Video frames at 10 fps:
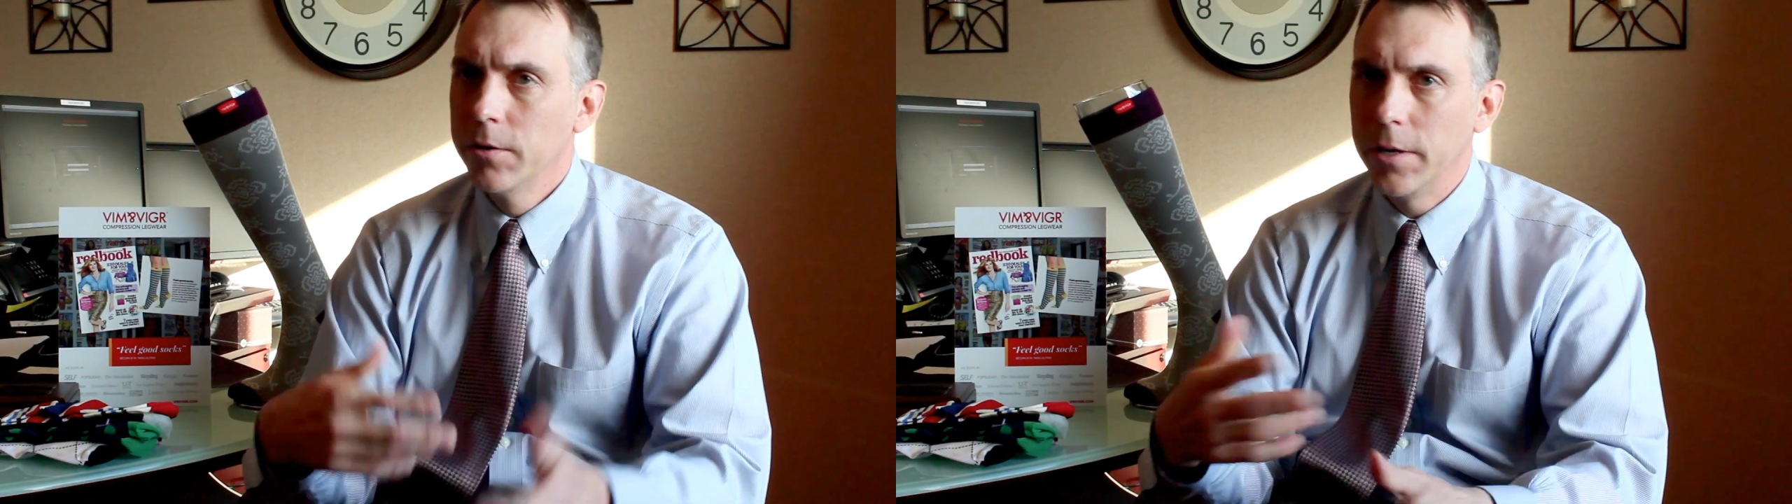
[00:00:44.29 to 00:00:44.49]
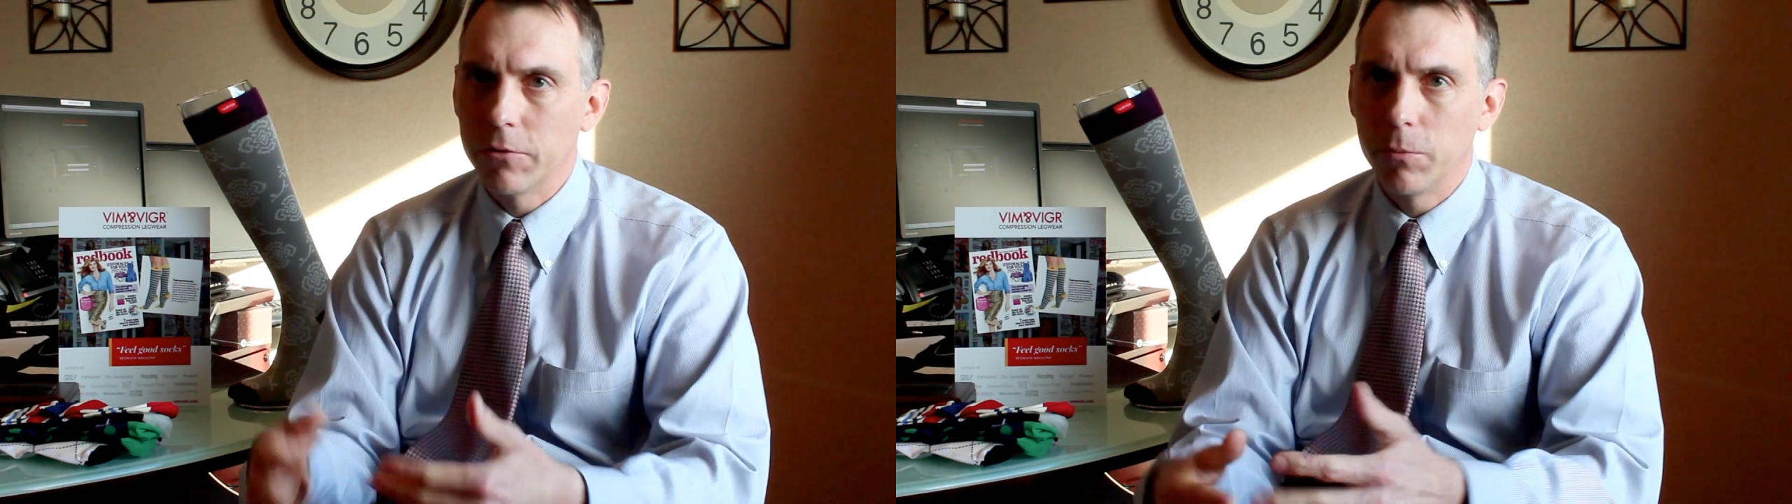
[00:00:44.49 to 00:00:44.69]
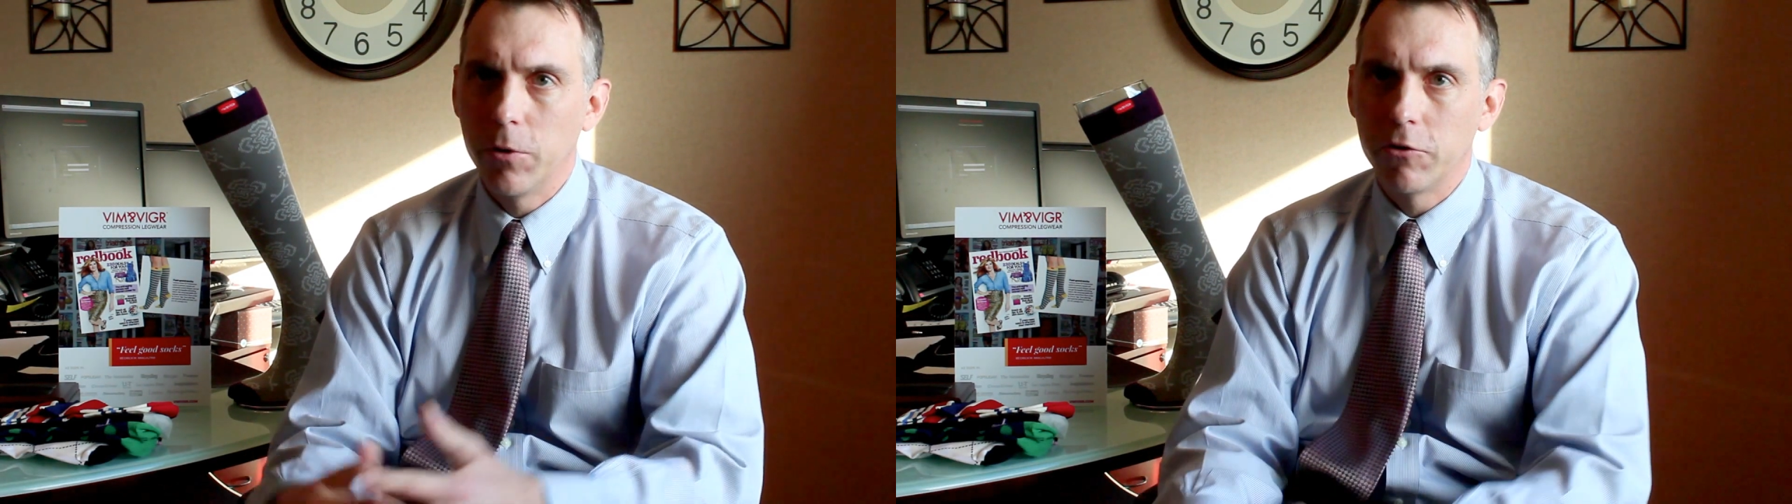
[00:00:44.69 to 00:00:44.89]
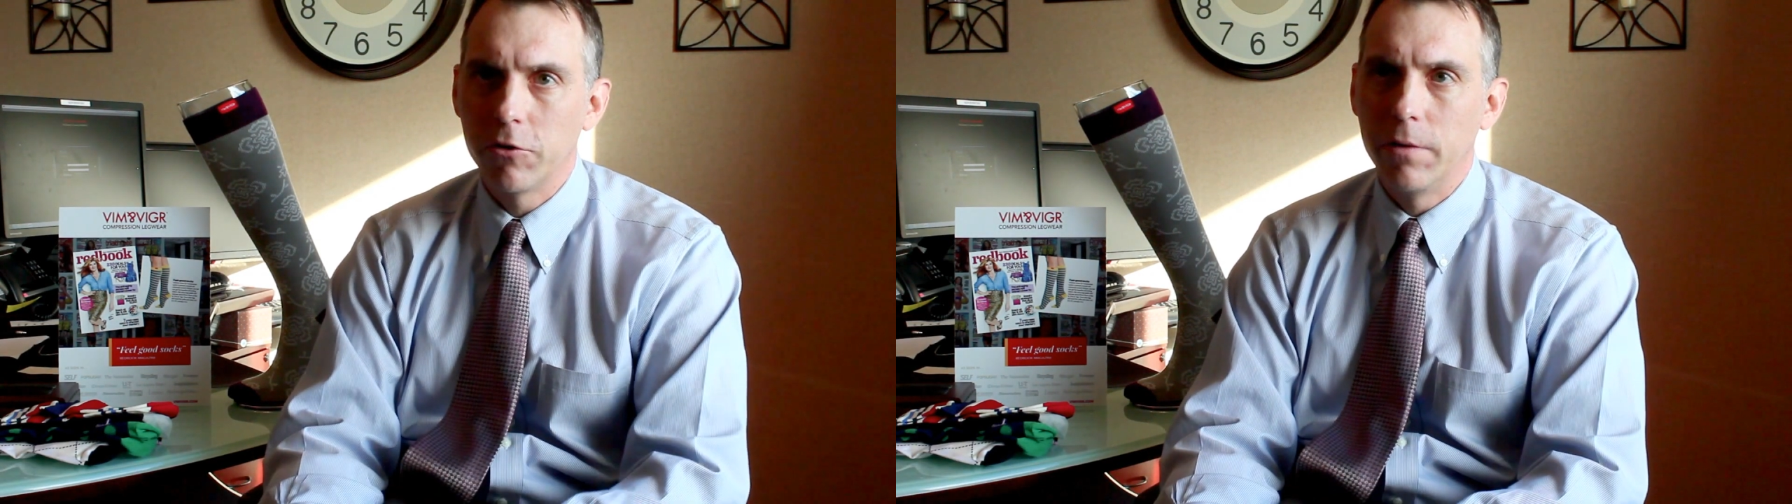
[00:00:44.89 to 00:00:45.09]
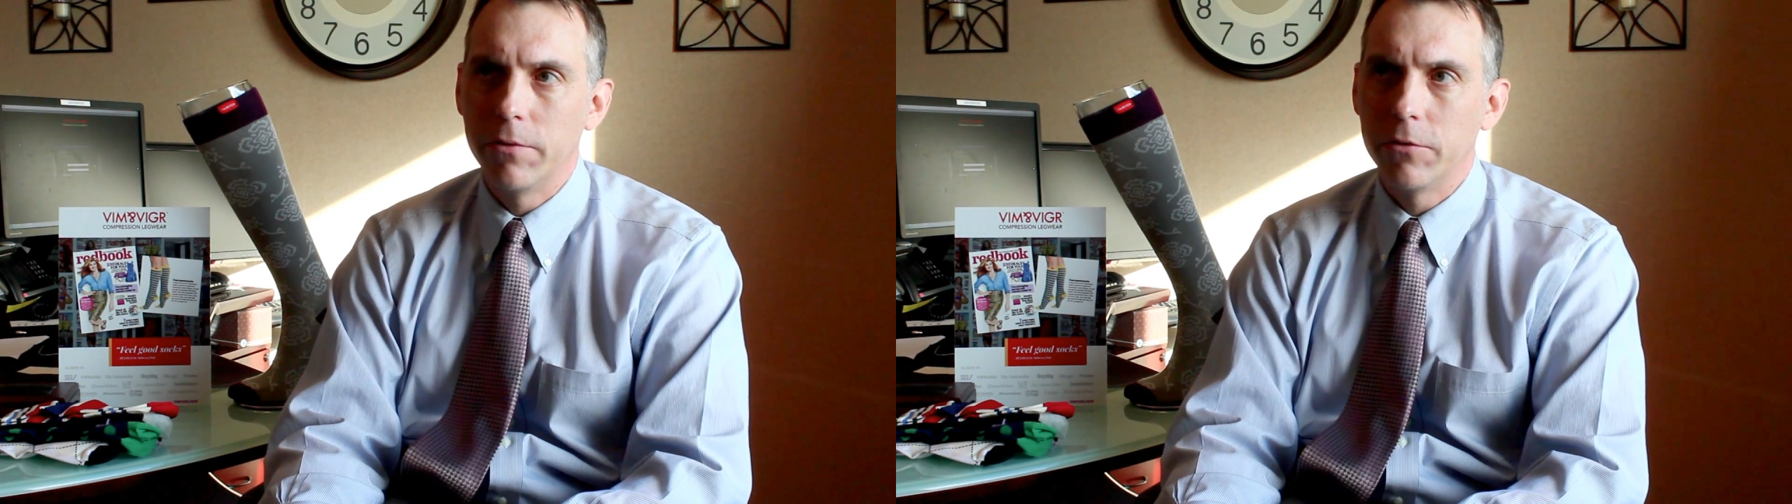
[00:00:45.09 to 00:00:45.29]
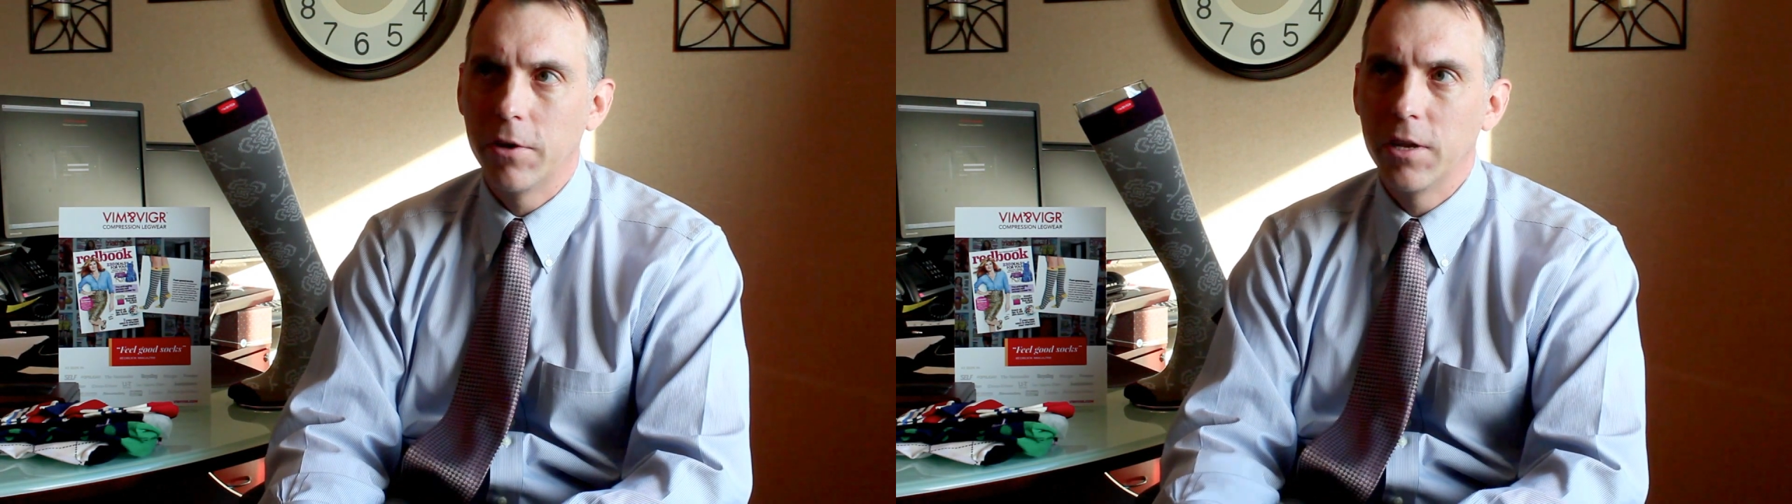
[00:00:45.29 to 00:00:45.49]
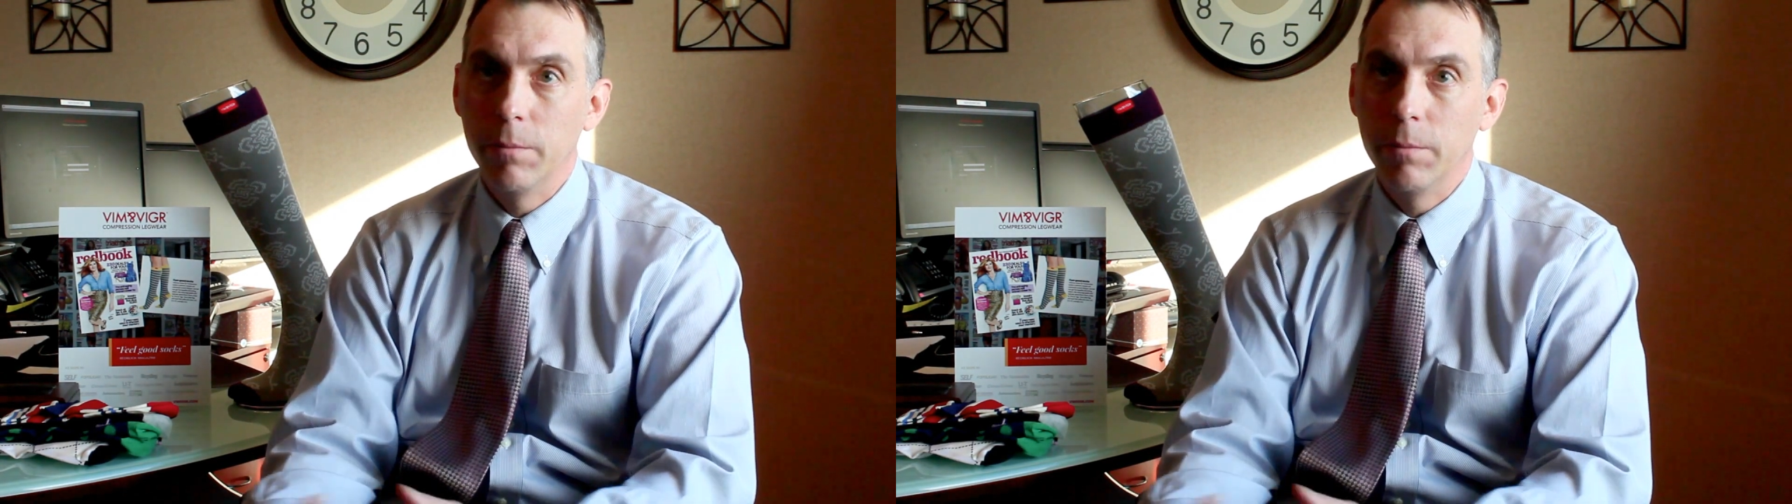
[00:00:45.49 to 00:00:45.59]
takes the pressure off the skin,